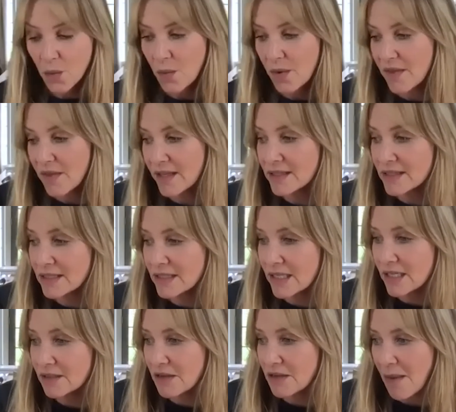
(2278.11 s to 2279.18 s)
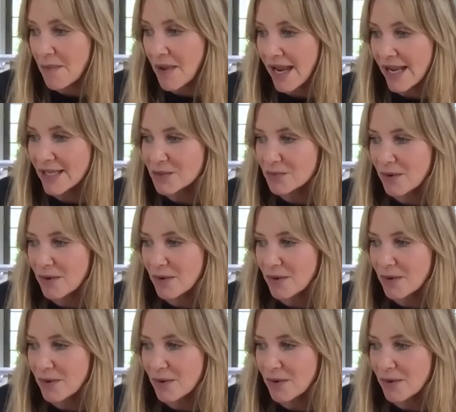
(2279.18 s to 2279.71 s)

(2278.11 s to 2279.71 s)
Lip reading: We then see Tom Hanks'